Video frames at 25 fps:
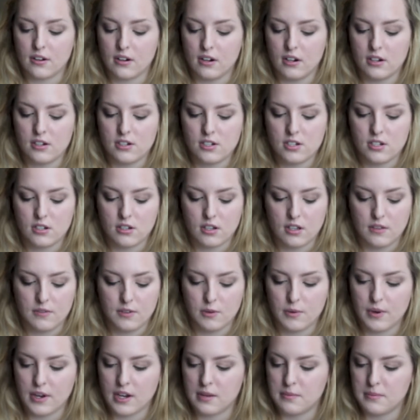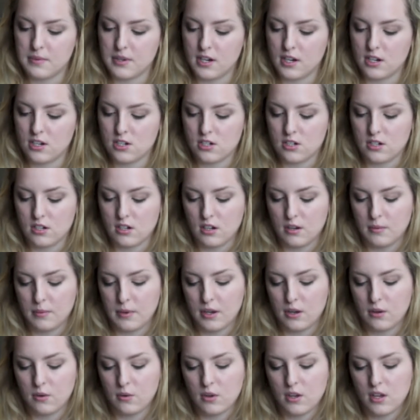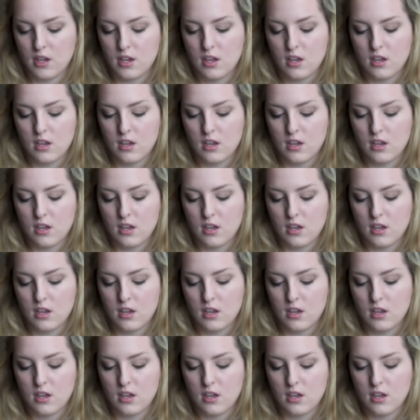and she'll give you a recommendation about,